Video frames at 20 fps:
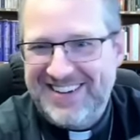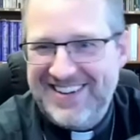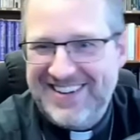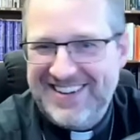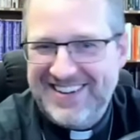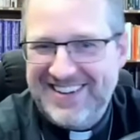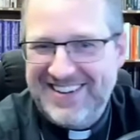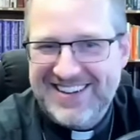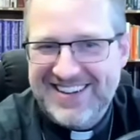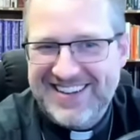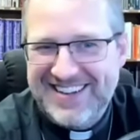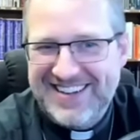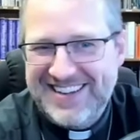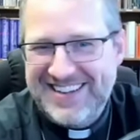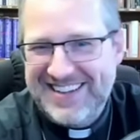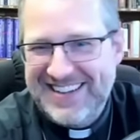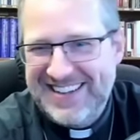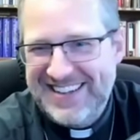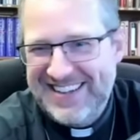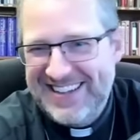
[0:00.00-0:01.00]

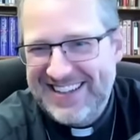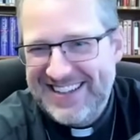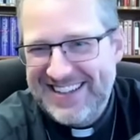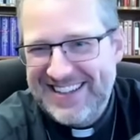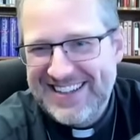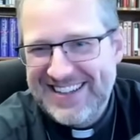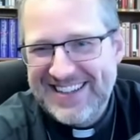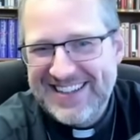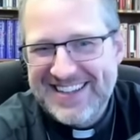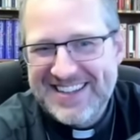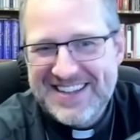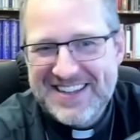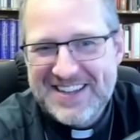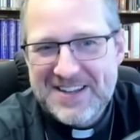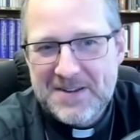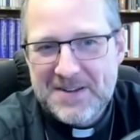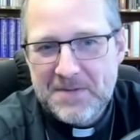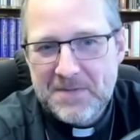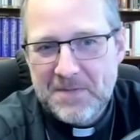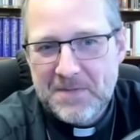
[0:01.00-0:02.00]

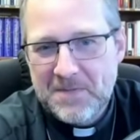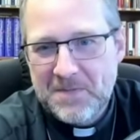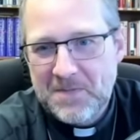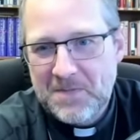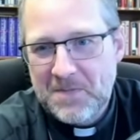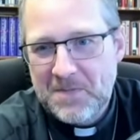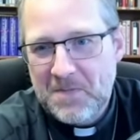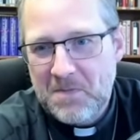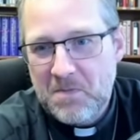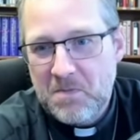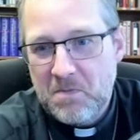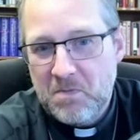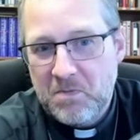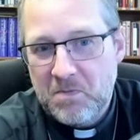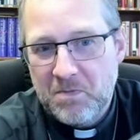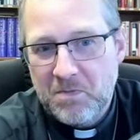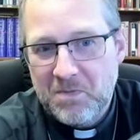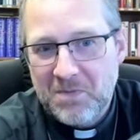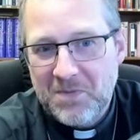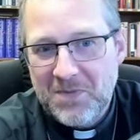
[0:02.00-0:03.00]

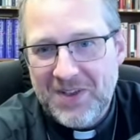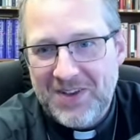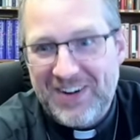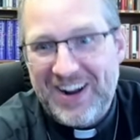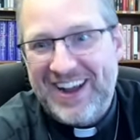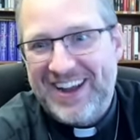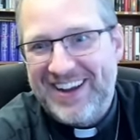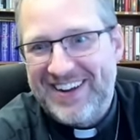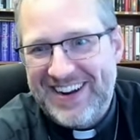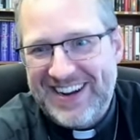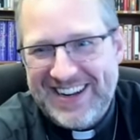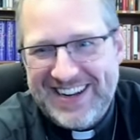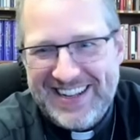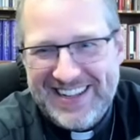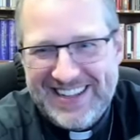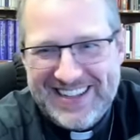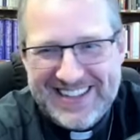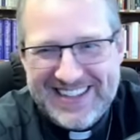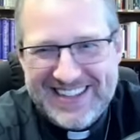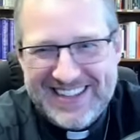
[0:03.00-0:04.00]

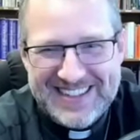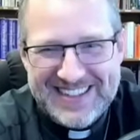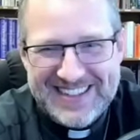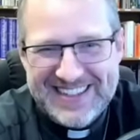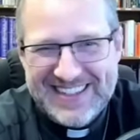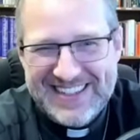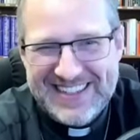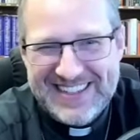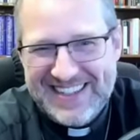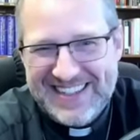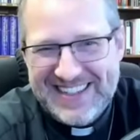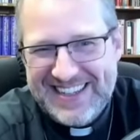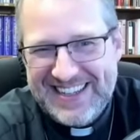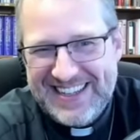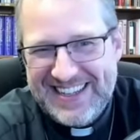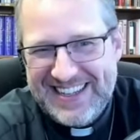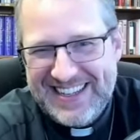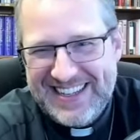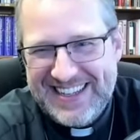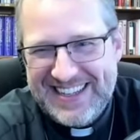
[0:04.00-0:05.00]

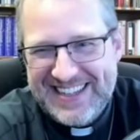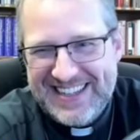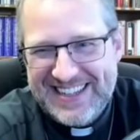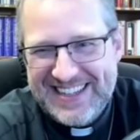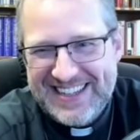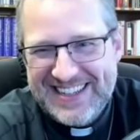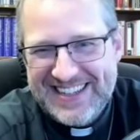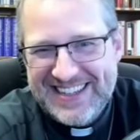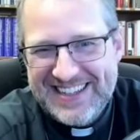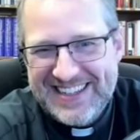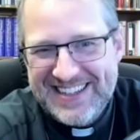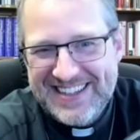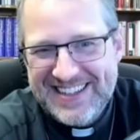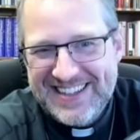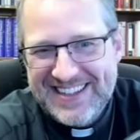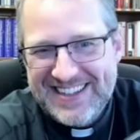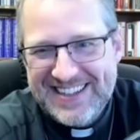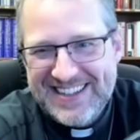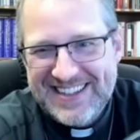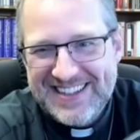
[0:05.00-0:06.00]

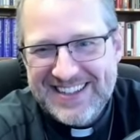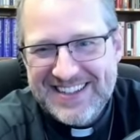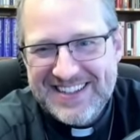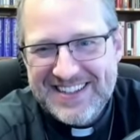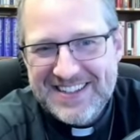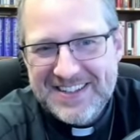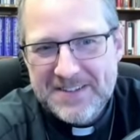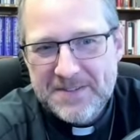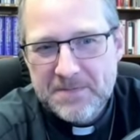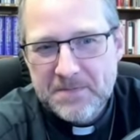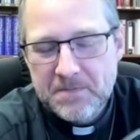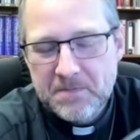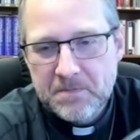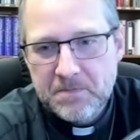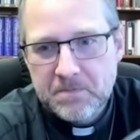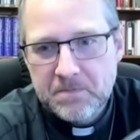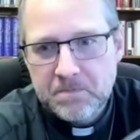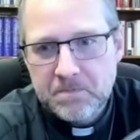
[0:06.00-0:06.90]
[no speech]